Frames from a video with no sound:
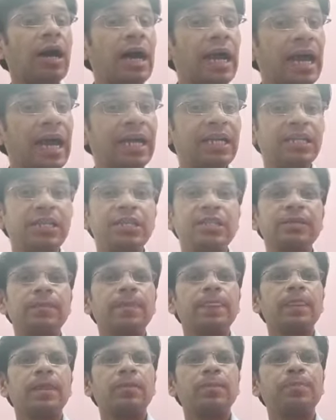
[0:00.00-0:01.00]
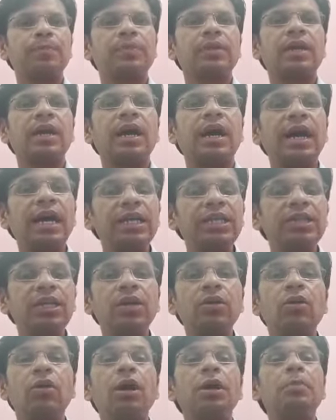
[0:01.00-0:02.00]
and
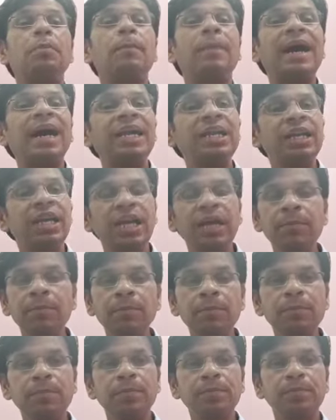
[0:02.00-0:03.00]
either on my name